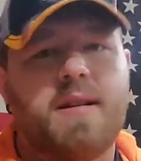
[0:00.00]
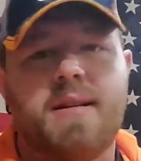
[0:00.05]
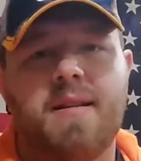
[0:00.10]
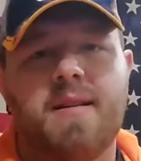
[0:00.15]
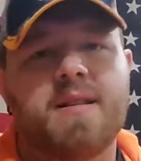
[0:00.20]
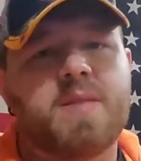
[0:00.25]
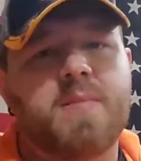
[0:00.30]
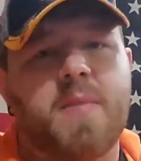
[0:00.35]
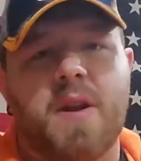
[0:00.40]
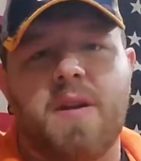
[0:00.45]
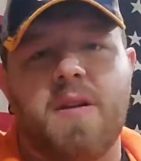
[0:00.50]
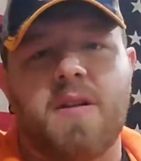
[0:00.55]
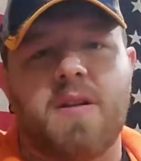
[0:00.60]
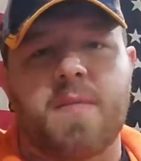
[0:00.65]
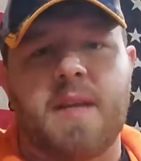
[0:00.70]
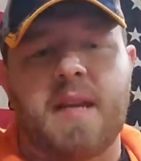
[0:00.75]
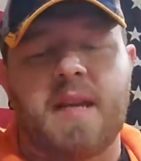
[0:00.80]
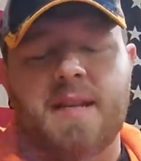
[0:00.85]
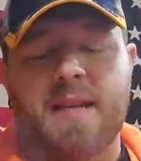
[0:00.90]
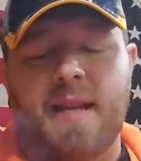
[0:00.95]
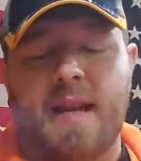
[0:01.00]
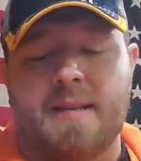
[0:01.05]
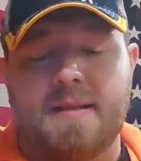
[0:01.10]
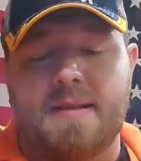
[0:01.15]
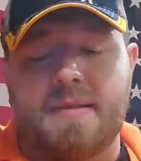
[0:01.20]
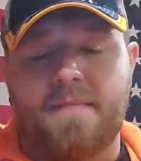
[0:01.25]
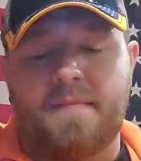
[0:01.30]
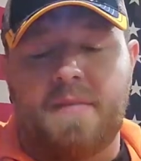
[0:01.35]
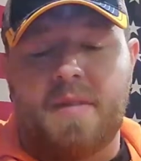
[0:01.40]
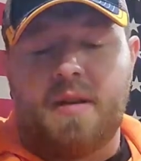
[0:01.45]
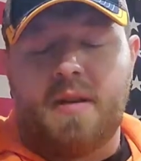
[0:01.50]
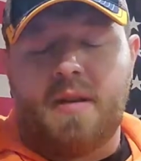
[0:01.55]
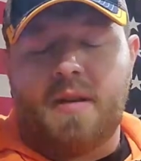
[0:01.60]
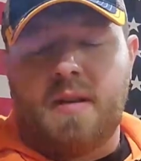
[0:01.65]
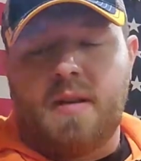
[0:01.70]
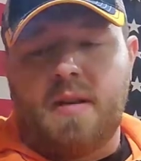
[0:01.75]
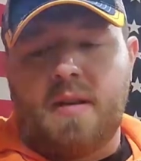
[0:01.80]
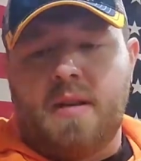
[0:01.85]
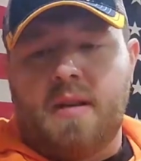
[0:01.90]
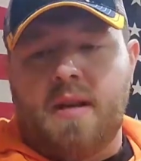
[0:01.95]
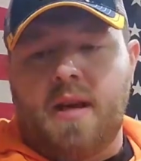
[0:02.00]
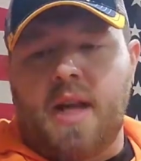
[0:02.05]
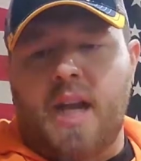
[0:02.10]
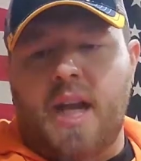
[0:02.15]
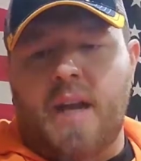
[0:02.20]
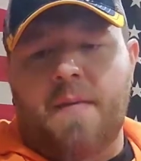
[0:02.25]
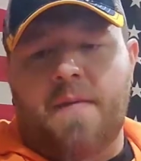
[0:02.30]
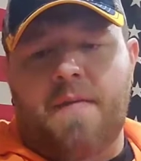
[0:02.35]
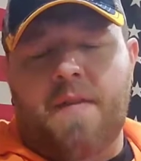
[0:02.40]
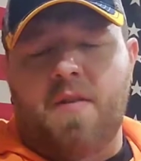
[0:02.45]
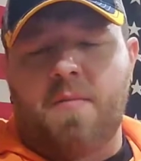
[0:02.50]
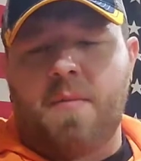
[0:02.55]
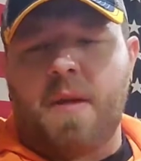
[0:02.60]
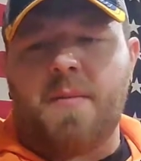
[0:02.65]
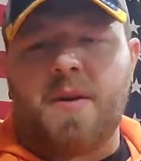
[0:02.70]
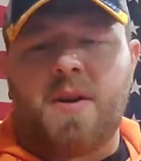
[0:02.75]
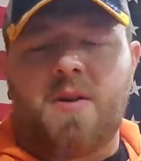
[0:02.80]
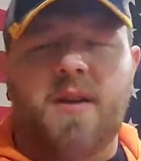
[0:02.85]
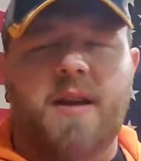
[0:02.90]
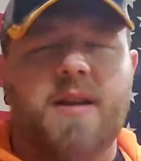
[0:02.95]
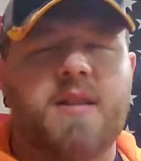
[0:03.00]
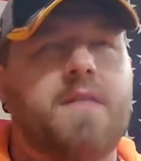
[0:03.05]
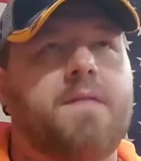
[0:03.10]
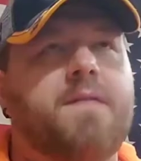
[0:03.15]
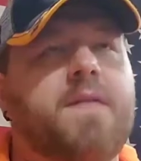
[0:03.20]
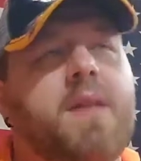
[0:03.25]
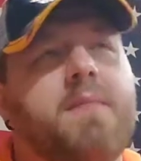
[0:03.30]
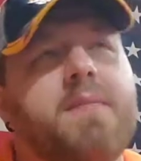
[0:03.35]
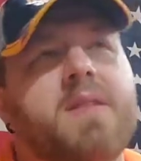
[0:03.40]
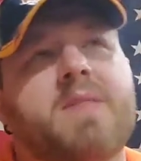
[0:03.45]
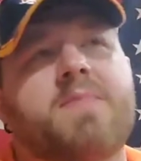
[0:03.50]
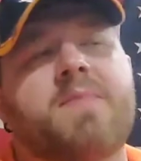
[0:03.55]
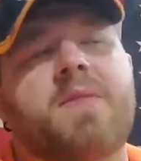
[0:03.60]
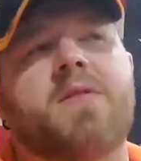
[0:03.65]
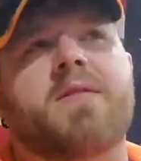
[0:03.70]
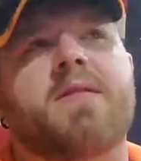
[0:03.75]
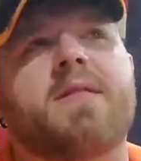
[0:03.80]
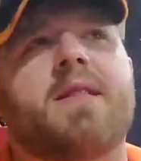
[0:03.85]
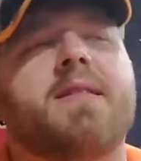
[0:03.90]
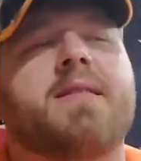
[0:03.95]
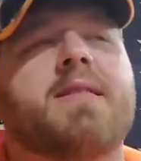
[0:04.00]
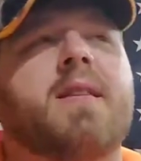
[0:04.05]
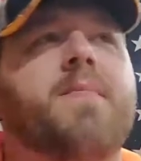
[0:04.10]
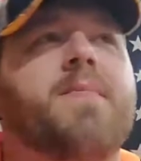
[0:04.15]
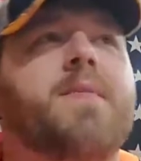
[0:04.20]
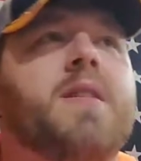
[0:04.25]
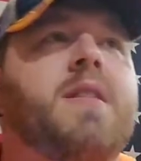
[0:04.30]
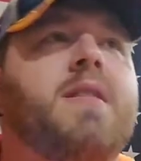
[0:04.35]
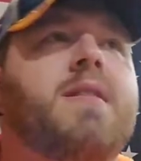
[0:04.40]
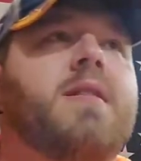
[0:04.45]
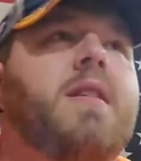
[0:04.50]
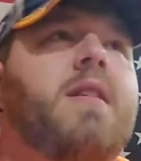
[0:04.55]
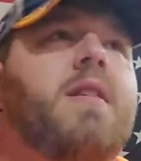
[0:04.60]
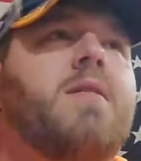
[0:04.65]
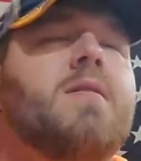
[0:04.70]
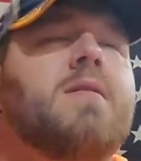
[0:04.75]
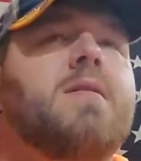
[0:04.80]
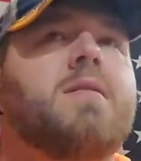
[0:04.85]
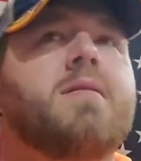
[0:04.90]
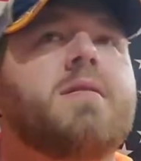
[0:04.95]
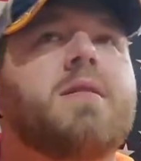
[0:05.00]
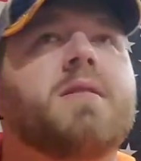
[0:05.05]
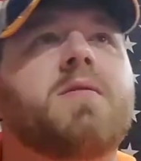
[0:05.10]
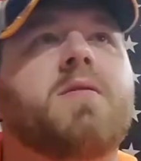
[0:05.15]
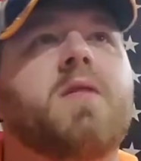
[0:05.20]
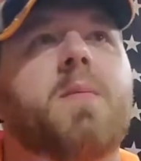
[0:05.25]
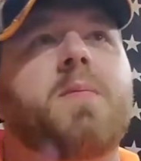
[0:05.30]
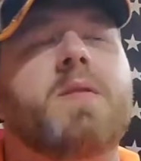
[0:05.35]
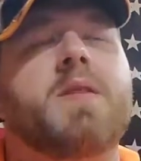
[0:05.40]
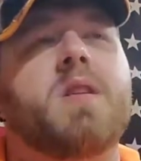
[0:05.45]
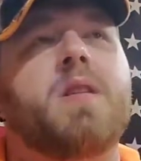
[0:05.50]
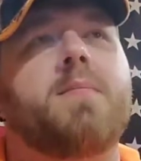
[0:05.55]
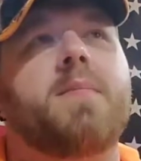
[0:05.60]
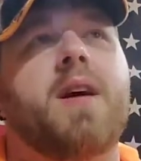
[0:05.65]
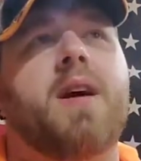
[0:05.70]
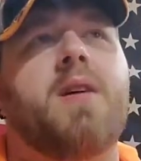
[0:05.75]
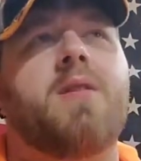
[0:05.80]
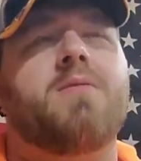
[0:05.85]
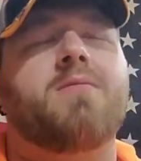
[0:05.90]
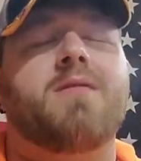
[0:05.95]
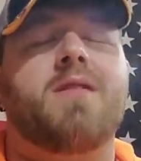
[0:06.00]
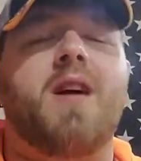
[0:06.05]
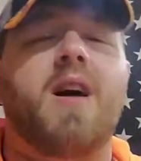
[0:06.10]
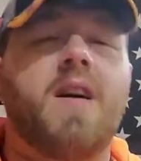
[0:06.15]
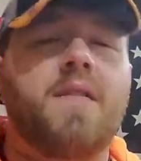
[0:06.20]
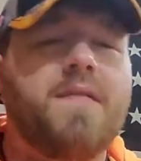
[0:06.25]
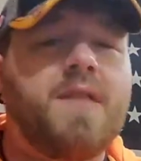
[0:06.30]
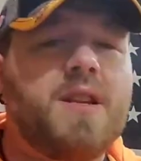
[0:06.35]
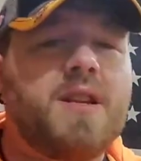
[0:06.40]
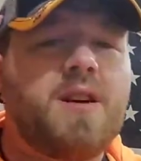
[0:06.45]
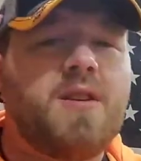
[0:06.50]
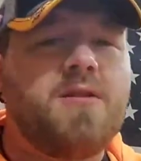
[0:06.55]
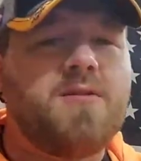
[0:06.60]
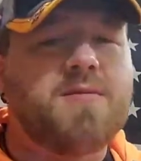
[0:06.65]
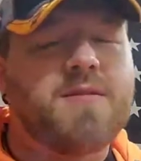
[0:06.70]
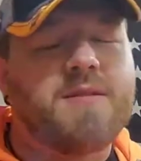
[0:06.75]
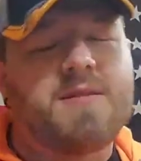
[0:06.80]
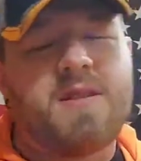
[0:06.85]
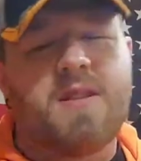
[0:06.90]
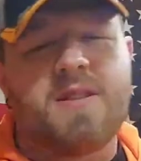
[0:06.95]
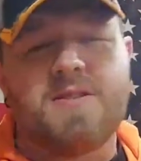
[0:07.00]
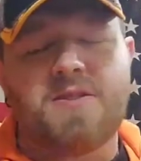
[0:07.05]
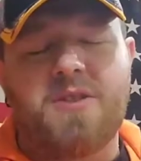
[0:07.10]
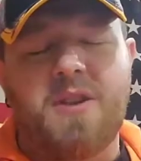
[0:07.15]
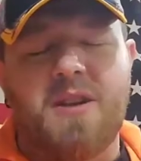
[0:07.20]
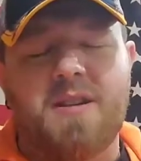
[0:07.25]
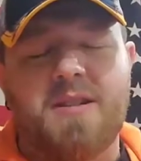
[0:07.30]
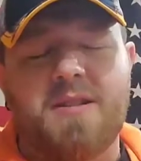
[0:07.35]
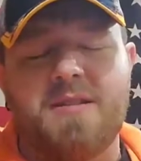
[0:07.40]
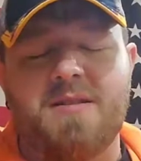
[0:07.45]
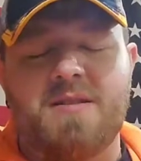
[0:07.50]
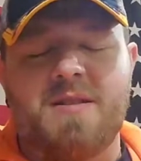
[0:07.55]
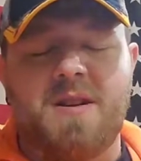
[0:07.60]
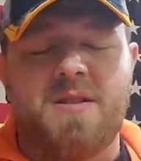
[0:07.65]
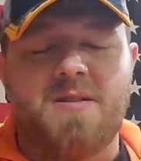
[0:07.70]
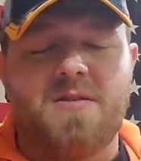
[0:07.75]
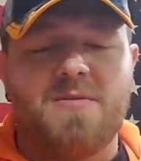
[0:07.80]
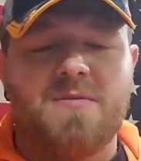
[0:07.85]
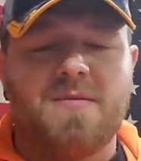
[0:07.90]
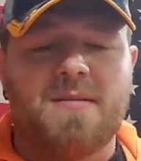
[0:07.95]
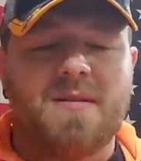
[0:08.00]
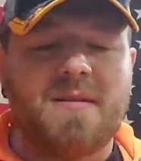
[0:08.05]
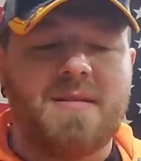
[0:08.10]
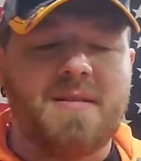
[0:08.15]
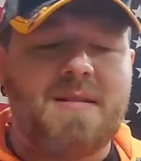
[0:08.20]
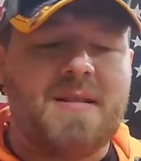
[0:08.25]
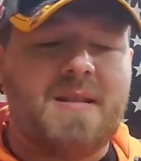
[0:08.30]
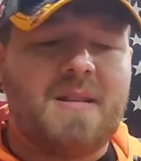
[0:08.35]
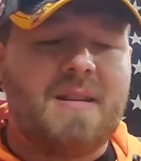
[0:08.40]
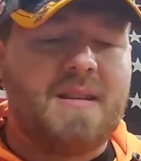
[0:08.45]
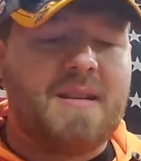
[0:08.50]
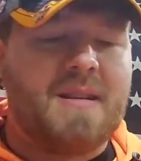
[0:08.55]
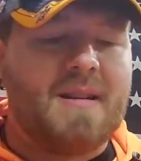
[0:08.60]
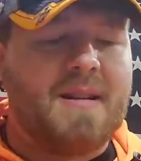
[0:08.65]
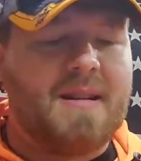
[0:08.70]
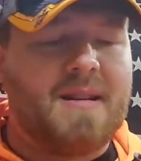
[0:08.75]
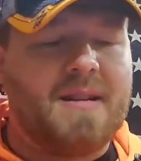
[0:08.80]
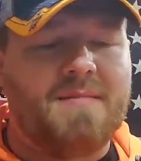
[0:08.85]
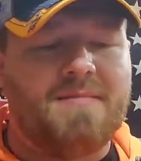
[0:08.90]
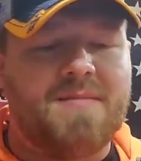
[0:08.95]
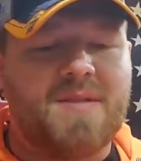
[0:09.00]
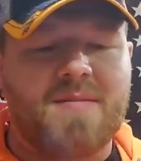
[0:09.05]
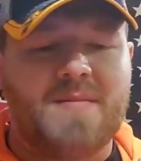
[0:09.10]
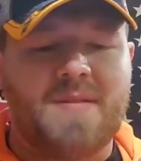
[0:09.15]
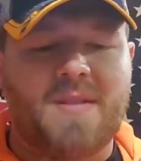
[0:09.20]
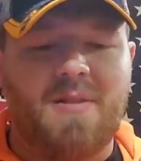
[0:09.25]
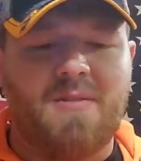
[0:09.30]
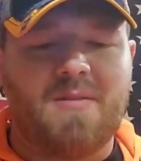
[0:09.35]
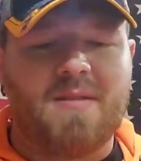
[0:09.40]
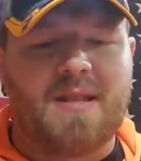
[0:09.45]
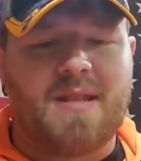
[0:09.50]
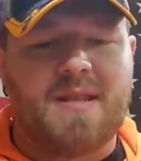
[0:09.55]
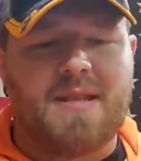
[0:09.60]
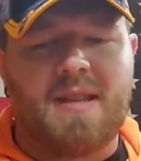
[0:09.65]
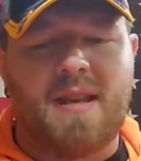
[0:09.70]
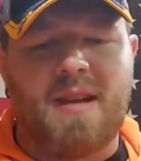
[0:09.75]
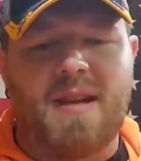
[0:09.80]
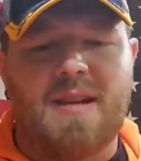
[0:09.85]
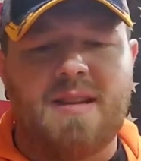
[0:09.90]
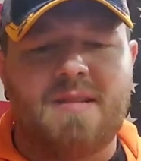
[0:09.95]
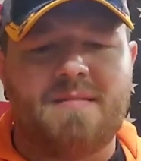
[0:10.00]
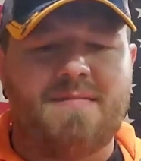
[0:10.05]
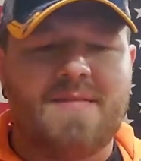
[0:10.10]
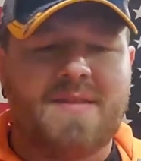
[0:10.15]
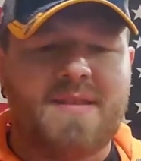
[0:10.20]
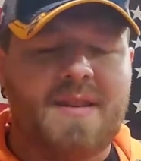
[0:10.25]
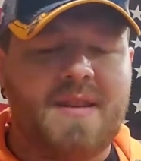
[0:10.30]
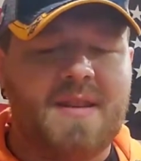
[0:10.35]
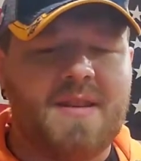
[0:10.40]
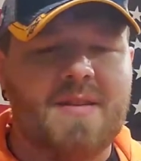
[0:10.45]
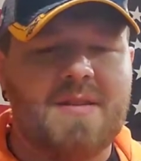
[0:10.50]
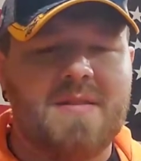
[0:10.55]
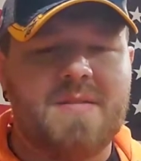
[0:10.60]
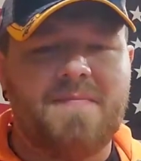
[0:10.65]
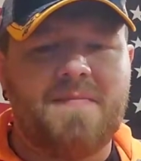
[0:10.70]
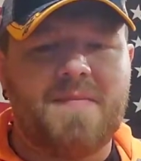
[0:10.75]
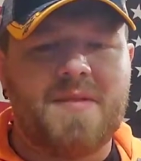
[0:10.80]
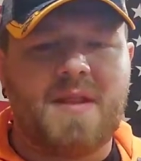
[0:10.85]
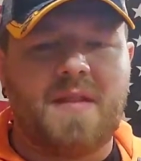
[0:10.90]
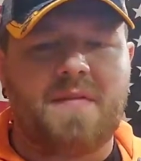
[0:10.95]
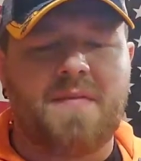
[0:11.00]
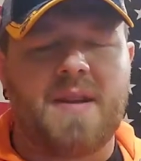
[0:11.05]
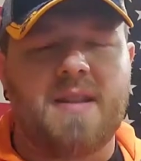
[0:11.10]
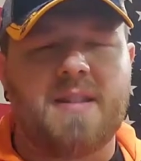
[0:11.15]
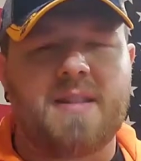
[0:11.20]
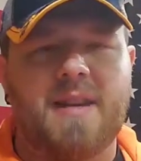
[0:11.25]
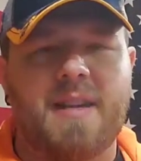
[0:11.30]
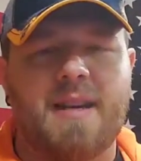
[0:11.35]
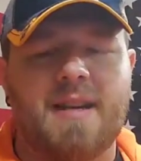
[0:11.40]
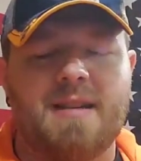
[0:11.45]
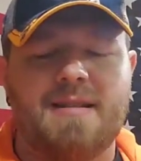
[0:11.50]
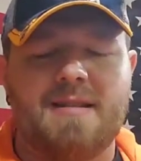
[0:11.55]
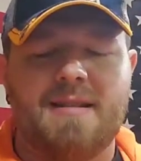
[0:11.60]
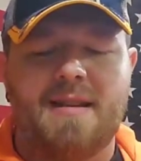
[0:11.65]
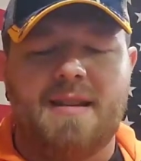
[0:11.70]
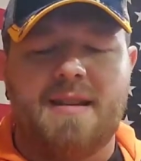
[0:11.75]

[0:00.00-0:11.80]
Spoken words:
That's about all I'm getting, guys. If I remember correctly, Famous Smoke said something in their description about coffee notes, dark chocolate notes, some toasted nut, cedar, stuff like that.